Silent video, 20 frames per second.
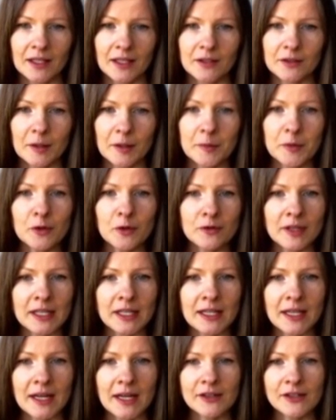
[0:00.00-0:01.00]

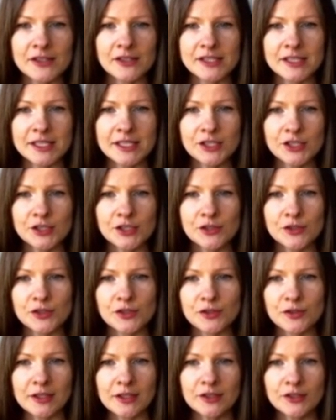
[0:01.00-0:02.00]
Removing carious
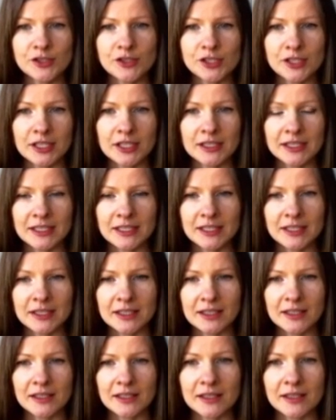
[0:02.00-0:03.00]
tissues traditionally
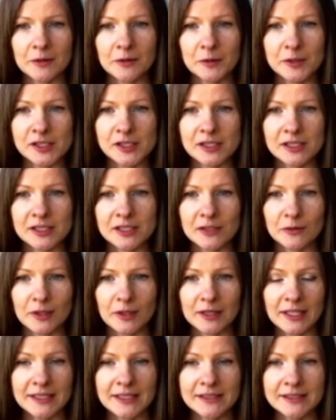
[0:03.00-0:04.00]
was
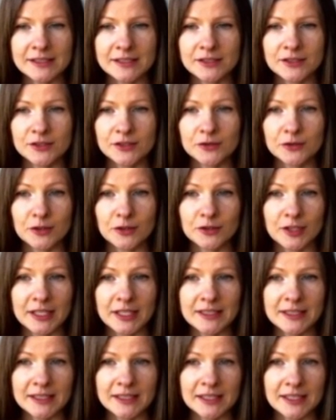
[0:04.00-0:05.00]
related to
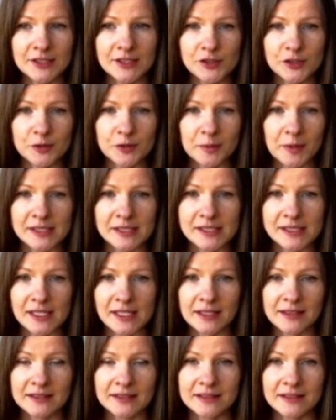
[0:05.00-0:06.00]
rotating instruments
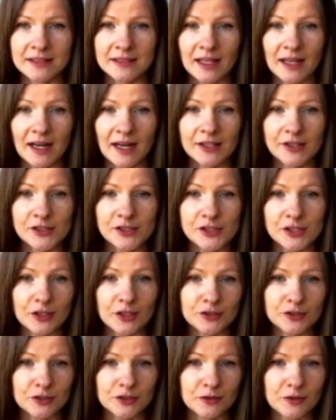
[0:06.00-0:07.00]
and
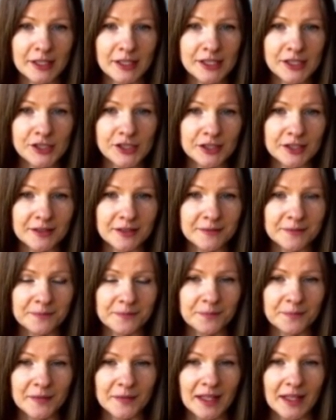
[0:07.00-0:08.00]
aerosol generation.
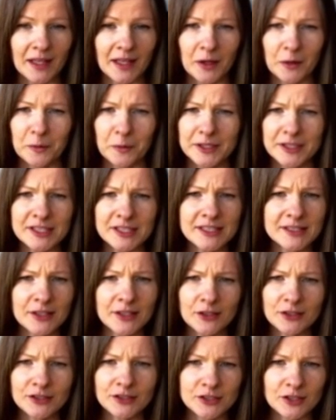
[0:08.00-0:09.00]
We did
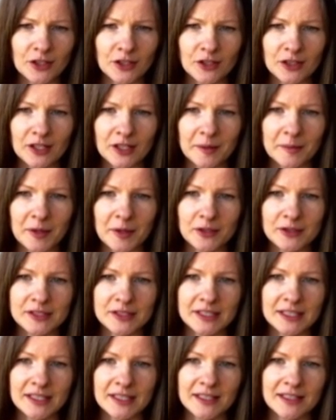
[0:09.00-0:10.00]
not talk
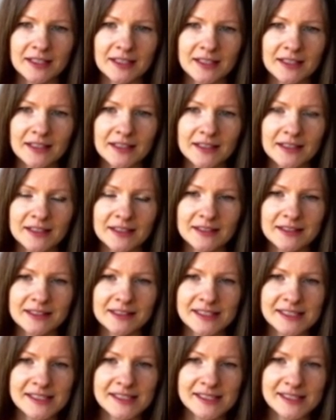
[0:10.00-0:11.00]
about
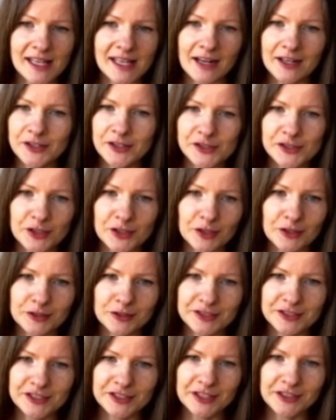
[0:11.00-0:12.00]
this
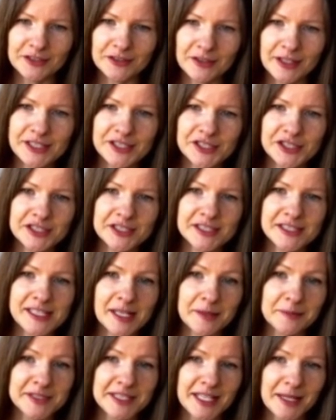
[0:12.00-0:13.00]
aerosol generation
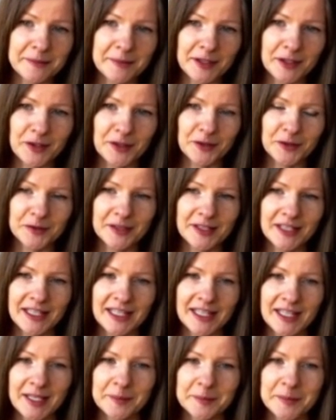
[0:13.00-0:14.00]
some time ago,
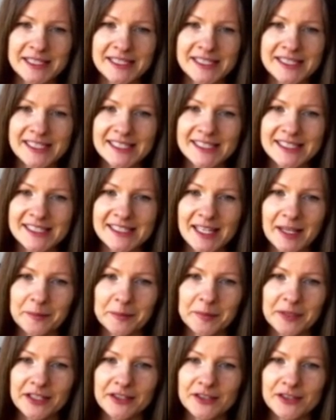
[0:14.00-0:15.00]
but since the
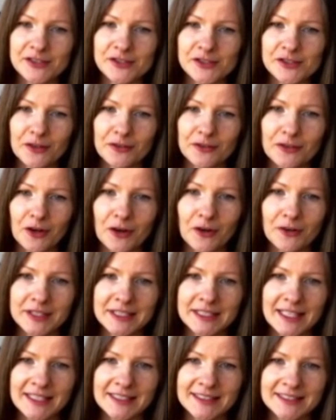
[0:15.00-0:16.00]
appearance of
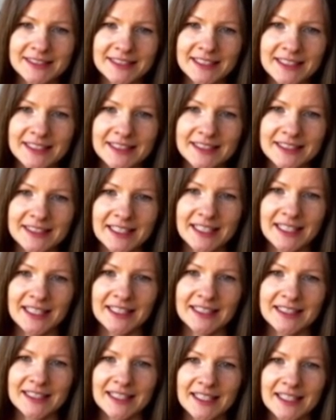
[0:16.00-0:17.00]
COVID-19,
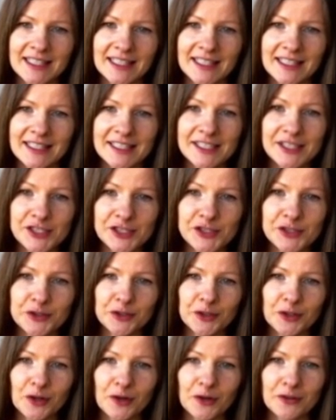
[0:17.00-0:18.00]
the
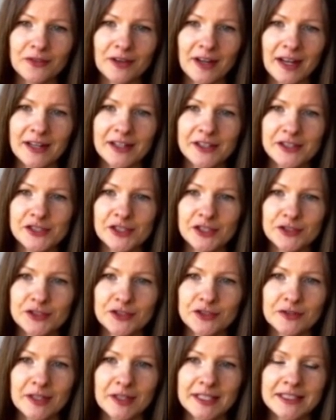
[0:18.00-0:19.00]
issue of aerosol
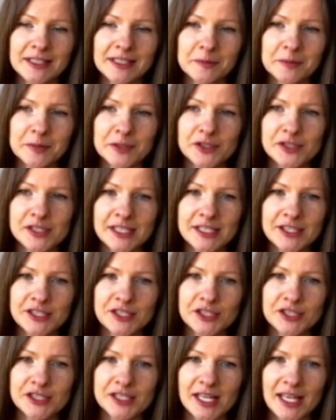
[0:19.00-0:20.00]
generating
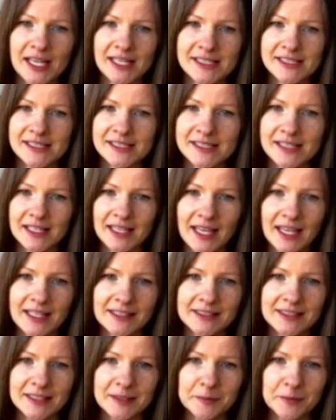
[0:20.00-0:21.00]
procedures has
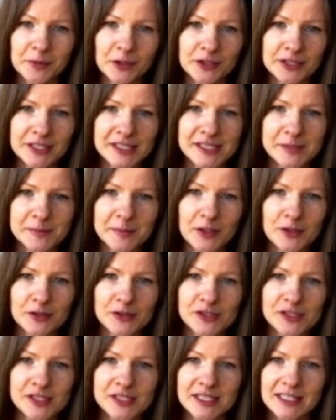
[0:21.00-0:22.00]
gained importance
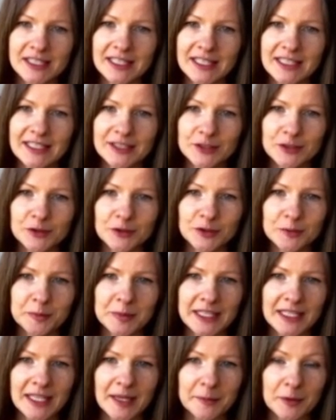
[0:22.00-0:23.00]
because it could
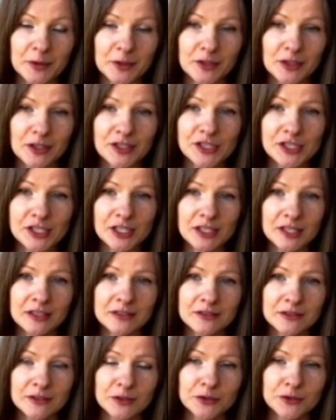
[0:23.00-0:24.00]
be a potential
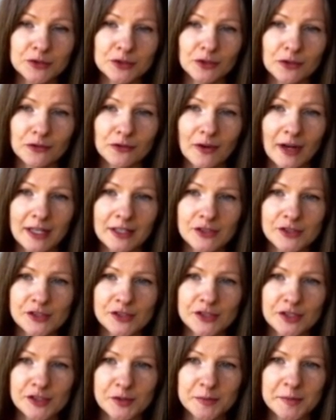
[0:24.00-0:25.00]
route of
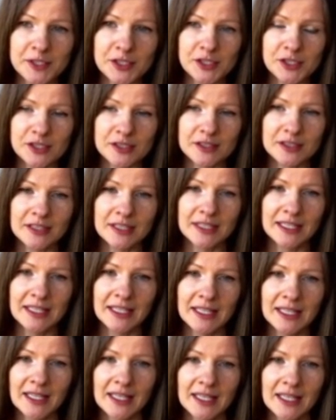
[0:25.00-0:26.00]
virus transmission.
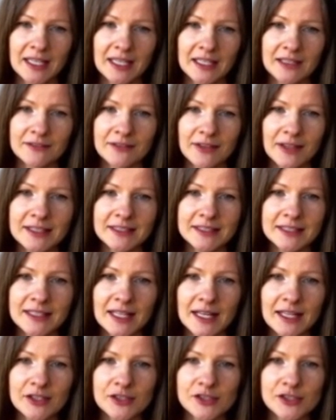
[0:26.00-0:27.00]

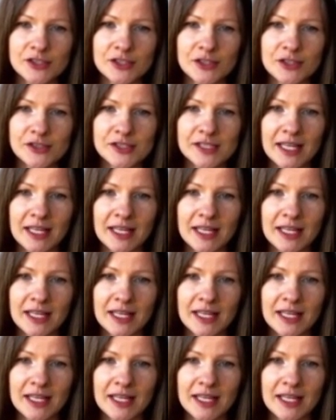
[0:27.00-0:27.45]
Infected aerosols